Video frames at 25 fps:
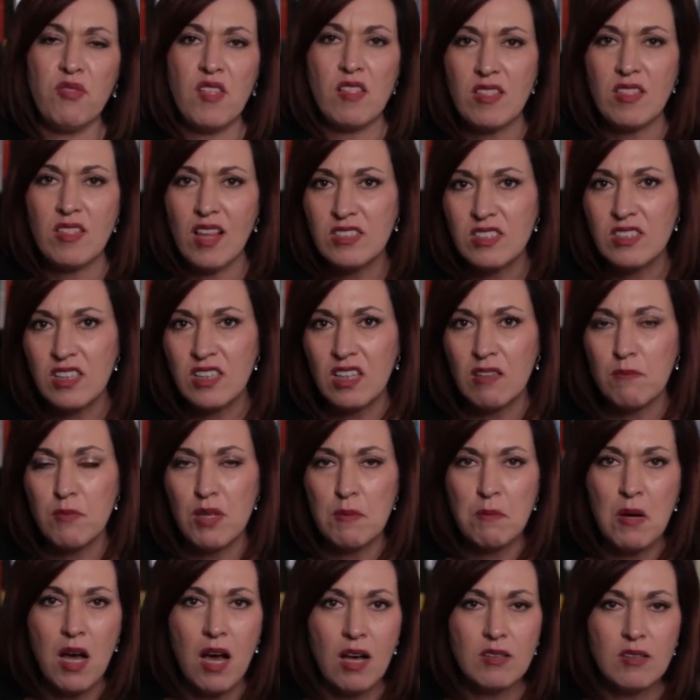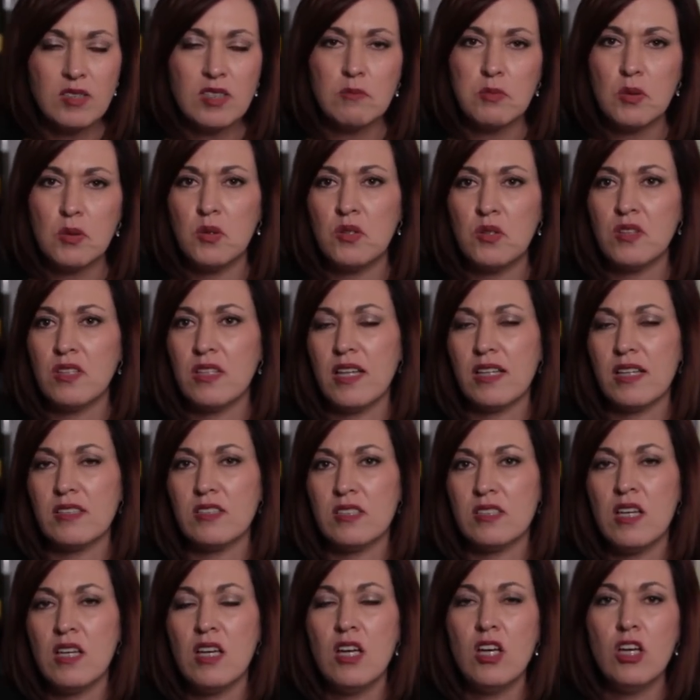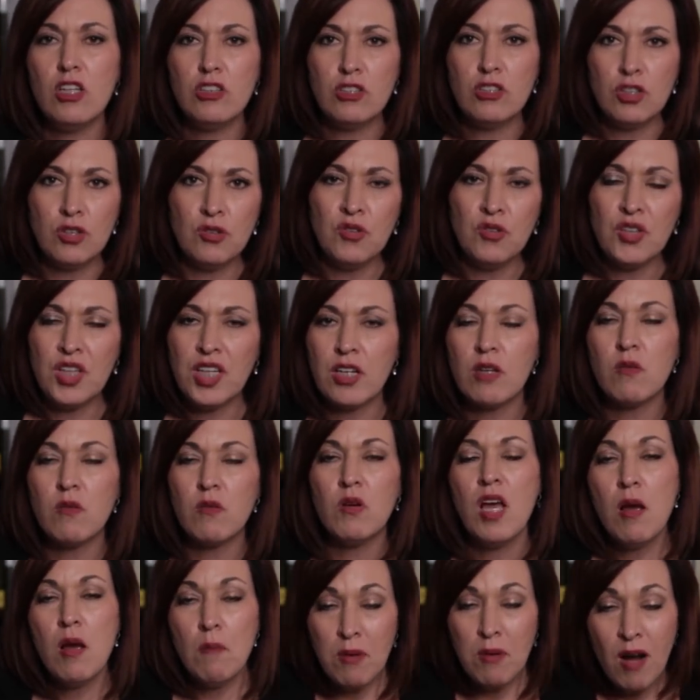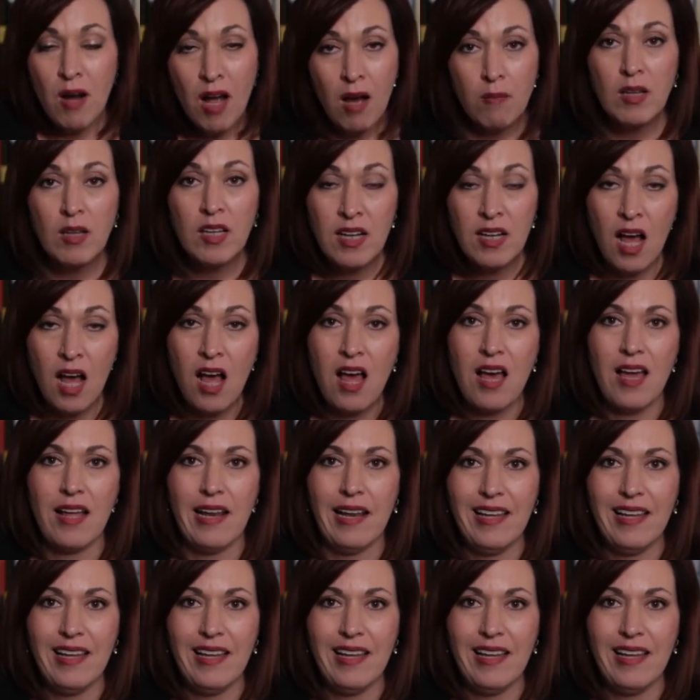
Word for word: that's going to be possible in the next two years. Probably not.